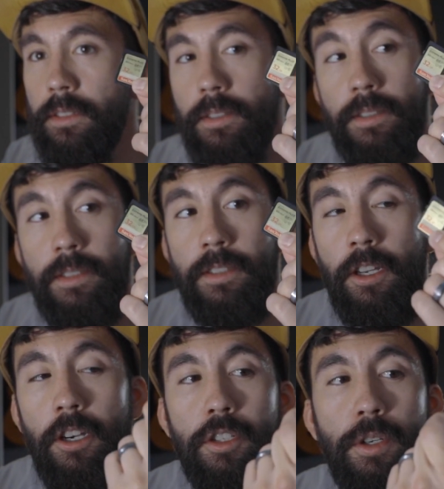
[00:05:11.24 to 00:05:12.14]
This is a
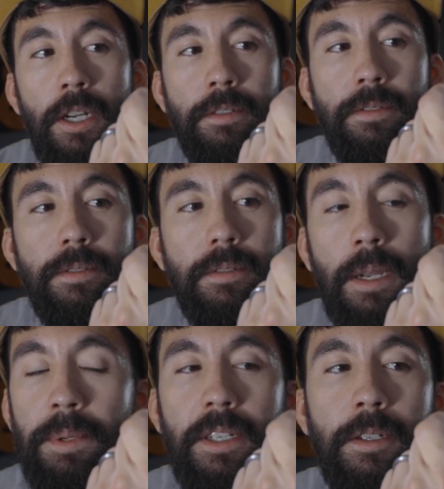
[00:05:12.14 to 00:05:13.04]
hard drive.
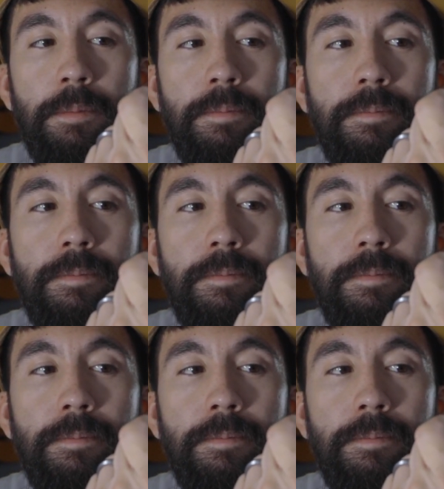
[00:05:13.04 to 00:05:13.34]
I mean, a